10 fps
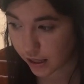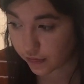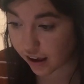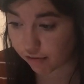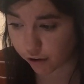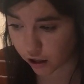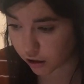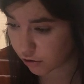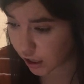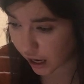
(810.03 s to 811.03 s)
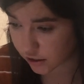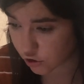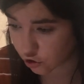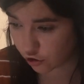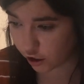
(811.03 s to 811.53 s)
They followed God's
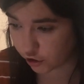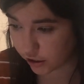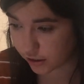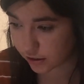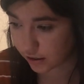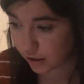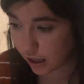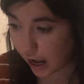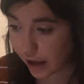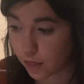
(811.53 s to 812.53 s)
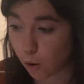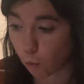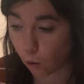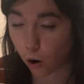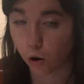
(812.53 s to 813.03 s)
instructions, and the
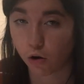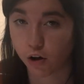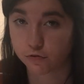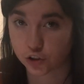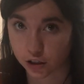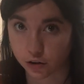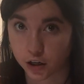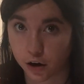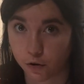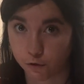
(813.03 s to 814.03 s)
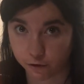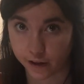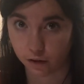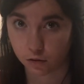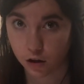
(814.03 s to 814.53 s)
wall of Jericho
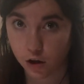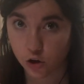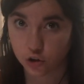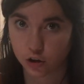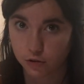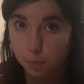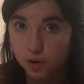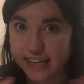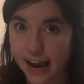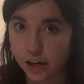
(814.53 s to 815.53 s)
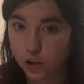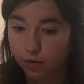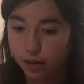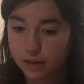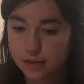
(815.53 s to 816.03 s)
fell. So the protection
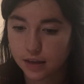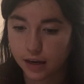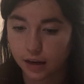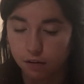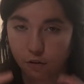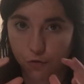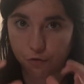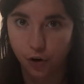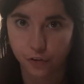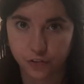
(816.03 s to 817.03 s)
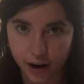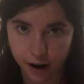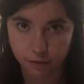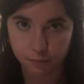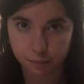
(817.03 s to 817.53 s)
around the city falls
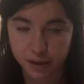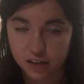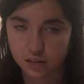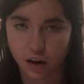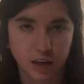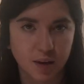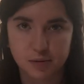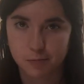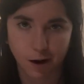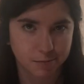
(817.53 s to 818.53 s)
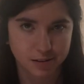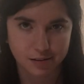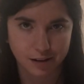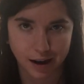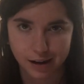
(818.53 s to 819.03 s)
down because God keeps his
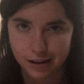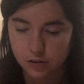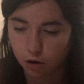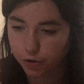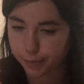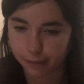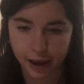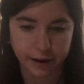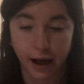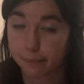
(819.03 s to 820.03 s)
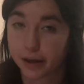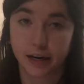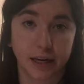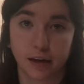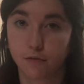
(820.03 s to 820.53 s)
promises. And he told them, hey, I'm going
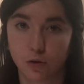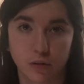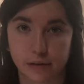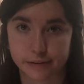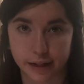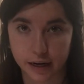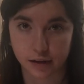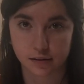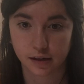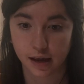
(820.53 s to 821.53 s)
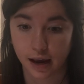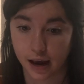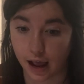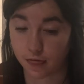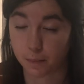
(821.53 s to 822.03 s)
to give you this land.
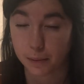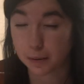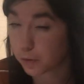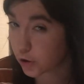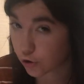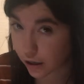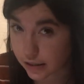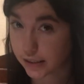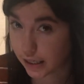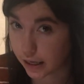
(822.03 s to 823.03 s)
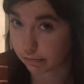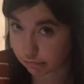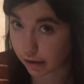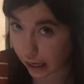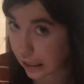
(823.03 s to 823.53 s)
And the people trusted him,
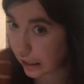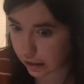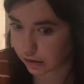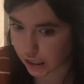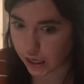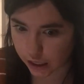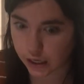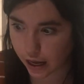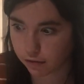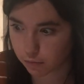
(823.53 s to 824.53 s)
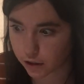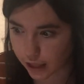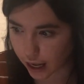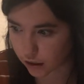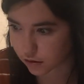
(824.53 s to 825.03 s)
and he did. He gave them the
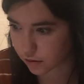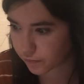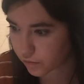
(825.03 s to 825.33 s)
land.